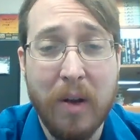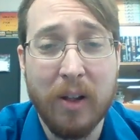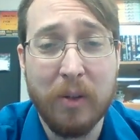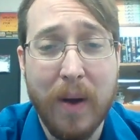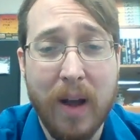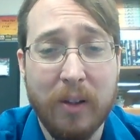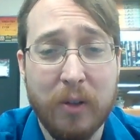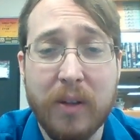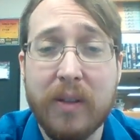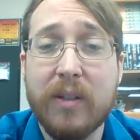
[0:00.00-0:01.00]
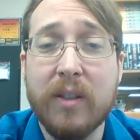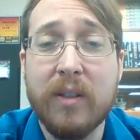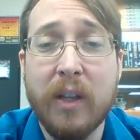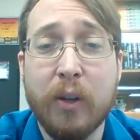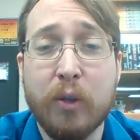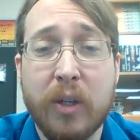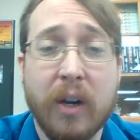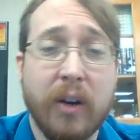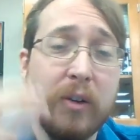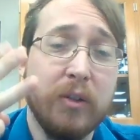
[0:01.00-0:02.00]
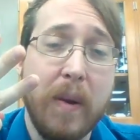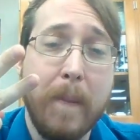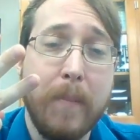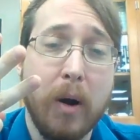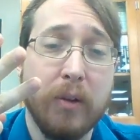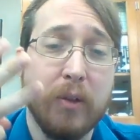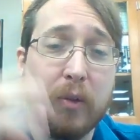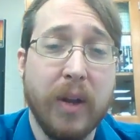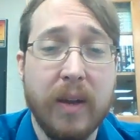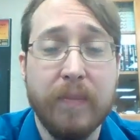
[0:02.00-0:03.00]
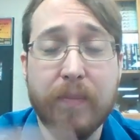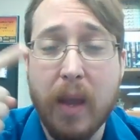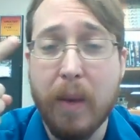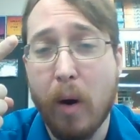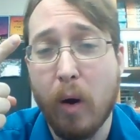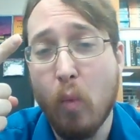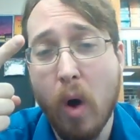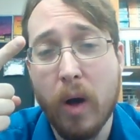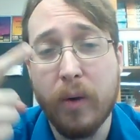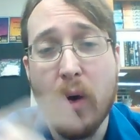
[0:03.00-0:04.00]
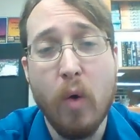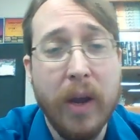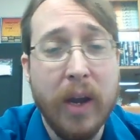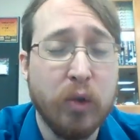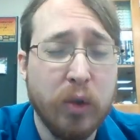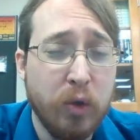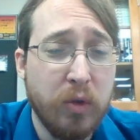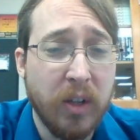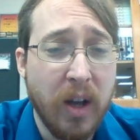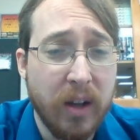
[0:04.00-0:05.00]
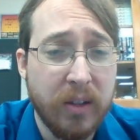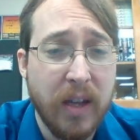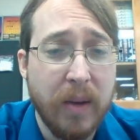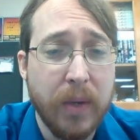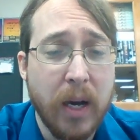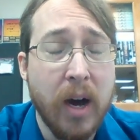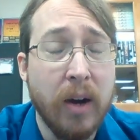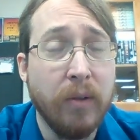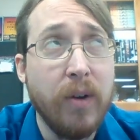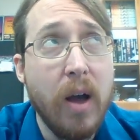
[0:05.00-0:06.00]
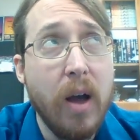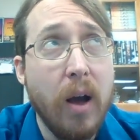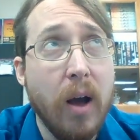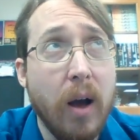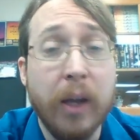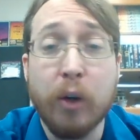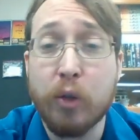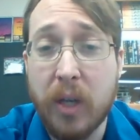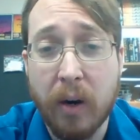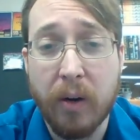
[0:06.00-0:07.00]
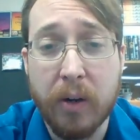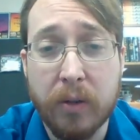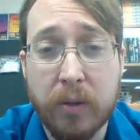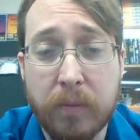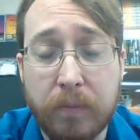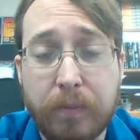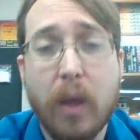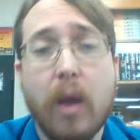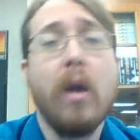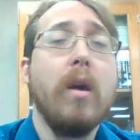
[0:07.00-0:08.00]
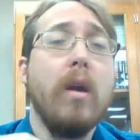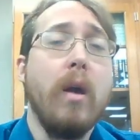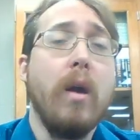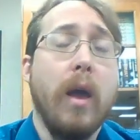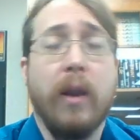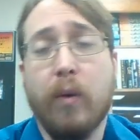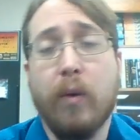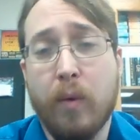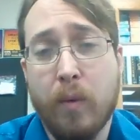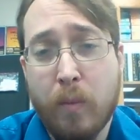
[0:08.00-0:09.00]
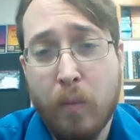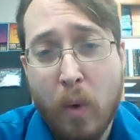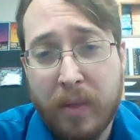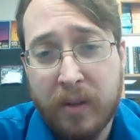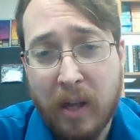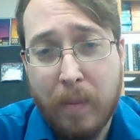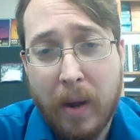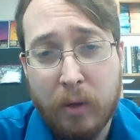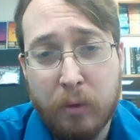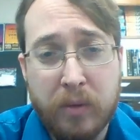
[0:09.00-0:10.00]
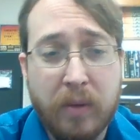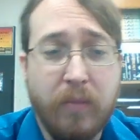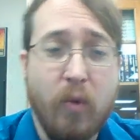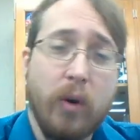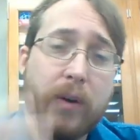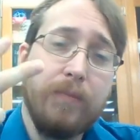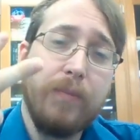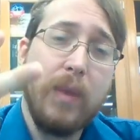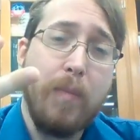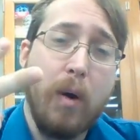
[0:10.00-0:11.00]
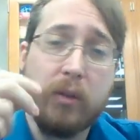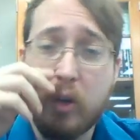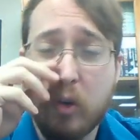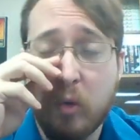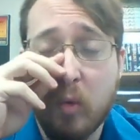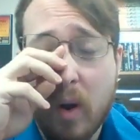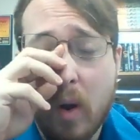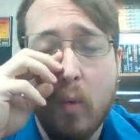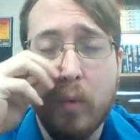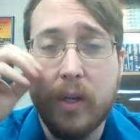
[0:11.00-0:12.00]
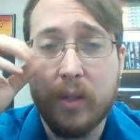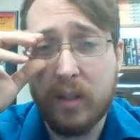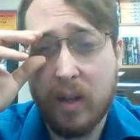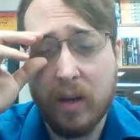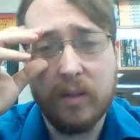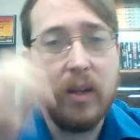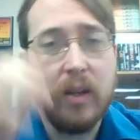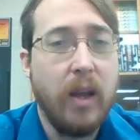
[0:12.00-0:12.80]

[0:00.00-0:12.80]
Knowledge Biology. This is Energy Carriers Part 3. In Part 1, we introduced the concept of energy carriers and what the cell might use them for. In Part 2, we discussed